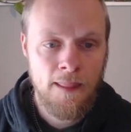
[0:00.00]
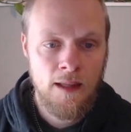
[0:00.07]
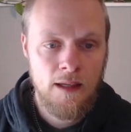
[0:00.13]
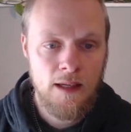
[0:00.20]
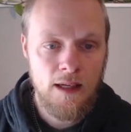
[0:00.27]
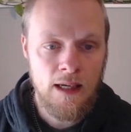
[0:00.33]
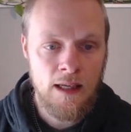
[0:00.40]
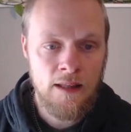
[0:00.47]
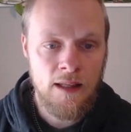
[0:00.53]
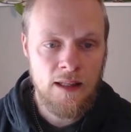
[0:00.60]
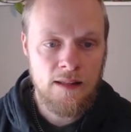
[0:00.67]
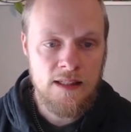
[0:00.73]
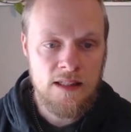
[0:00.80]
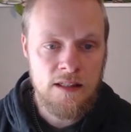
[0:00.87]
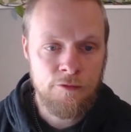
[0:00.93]
and
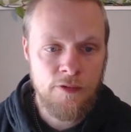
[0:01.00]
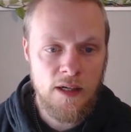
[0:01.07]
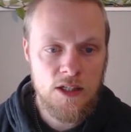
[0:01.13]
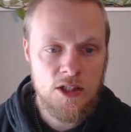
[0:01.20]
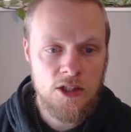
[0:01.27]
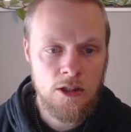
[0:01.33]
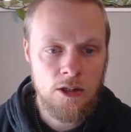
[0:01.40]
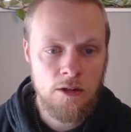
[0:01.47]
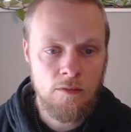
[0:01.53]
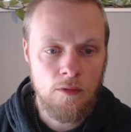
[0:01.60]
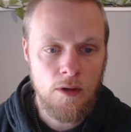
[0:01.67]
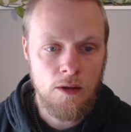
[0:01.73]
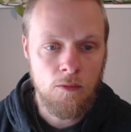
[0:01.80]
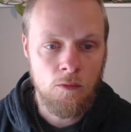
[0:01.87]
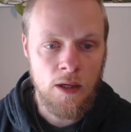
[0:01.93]
that is a function of
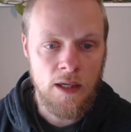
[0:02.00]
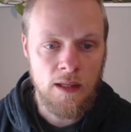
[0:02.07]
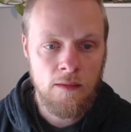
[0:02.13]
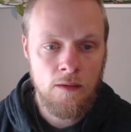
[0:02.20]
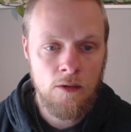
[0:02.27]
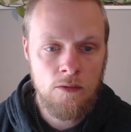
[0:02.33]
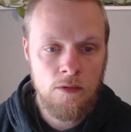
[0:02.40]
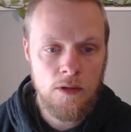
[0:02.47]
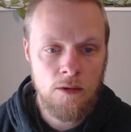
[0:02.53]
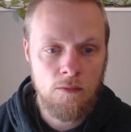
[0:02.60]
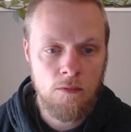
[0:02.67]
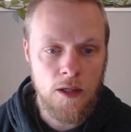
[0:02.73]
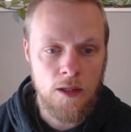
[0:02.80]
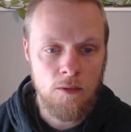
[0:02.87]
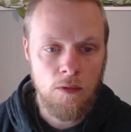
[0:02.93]
y2 and
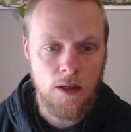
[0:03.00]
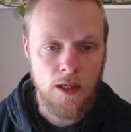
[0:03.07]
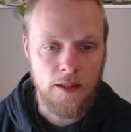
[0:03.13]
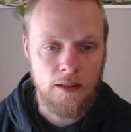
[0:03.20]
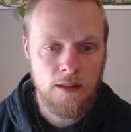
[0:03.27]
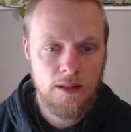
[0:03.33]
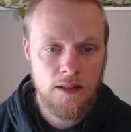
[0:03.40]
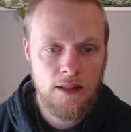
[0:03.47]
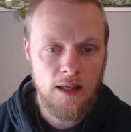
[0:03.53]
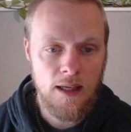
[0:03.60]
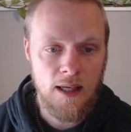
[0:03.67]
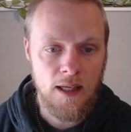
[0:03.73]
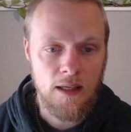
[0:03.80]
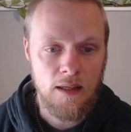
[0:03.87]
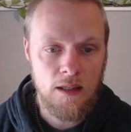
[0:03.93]
y1
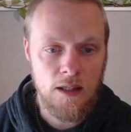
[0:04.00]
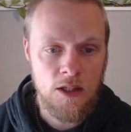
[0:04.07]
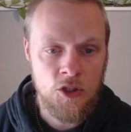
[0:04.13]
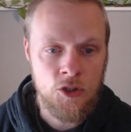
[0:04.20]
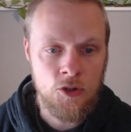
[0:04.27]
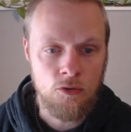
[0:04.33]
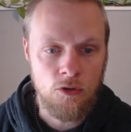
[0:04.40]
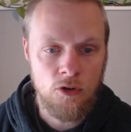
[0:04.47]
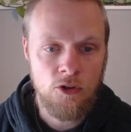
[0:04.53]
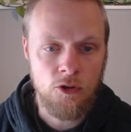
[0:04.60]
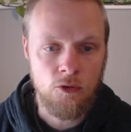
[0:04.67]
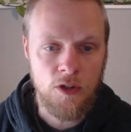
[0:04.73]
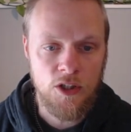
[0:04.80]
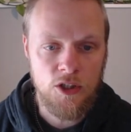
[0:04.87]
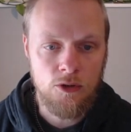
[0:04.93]
and
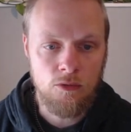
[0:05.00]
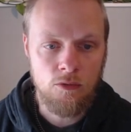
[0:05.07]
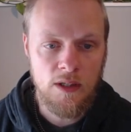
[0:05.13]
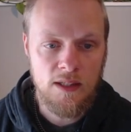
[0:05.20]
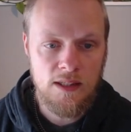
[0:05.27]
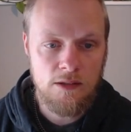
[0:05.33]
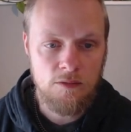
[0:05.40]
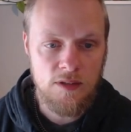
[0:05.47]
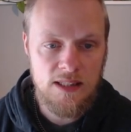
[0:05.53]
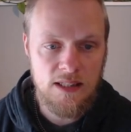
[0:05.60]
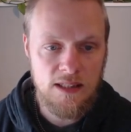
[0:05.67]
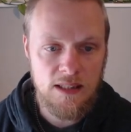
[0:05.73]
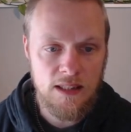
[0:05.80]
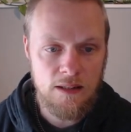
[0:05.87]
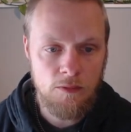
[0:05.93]
u2 and u1. So we see
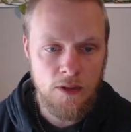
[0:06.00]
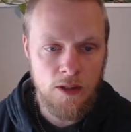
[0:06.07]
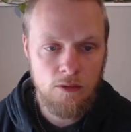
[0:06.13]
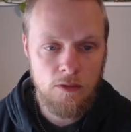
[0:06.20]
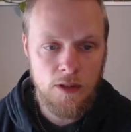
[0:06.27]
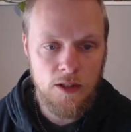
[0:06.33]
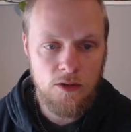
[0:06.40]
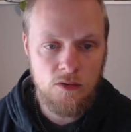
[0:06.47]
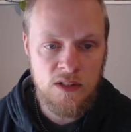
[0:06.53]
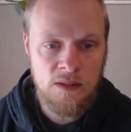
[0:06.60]
that we only use